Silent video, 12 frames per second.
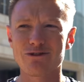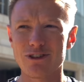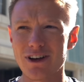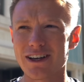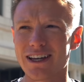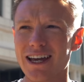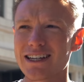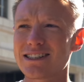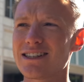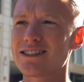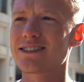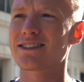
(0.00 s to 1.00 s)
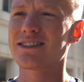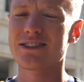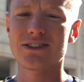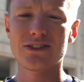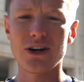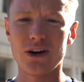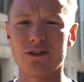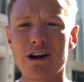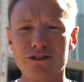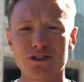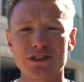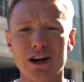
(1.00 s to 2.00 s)
flight cases not
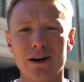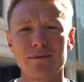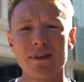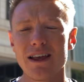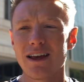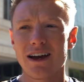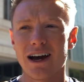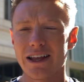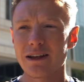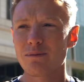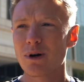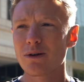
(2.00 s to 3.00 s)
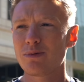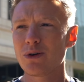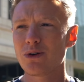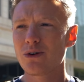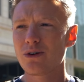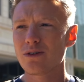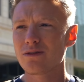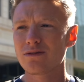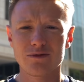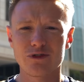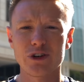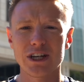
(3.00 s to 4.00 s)
arrive on time and then by pure
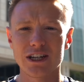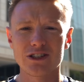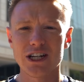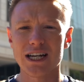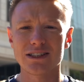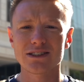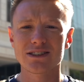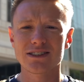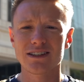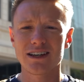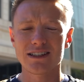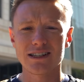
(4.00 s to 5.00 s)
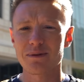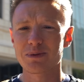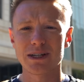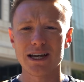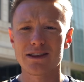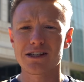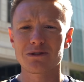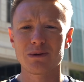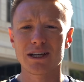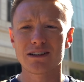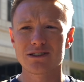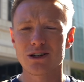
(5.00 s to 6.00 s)
freak chance, it's happened again this
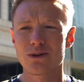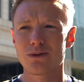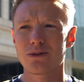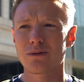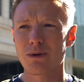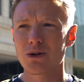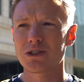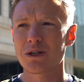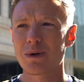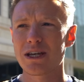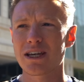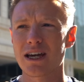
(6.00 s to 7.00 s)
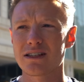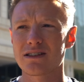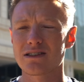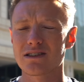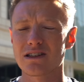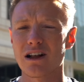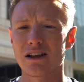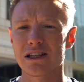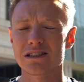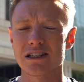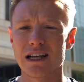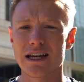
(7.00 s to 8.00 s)
week. So the MotoGP cases are slightly
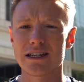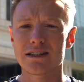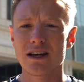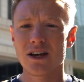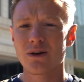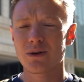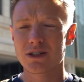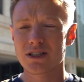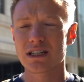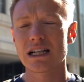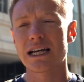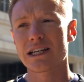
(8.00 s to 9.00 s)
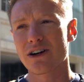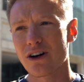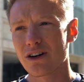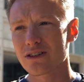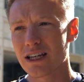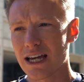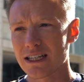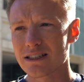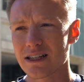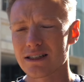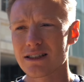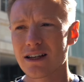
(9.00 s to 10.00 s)
delayed, which has delayed our
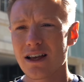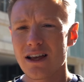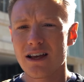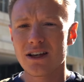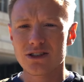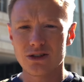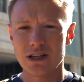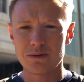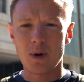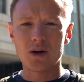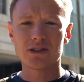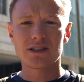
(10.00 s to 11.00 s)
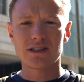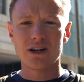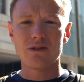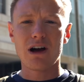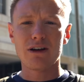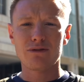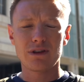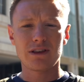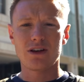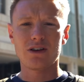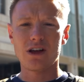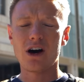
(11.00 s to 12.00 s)
cases. So these boxes that arrive with
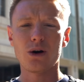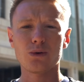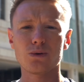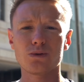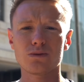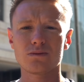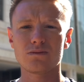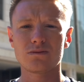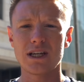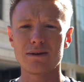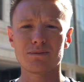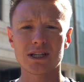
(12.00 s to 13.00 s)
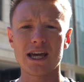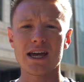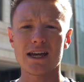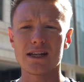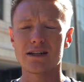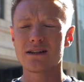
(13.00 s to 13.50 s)
the whole team's kit in,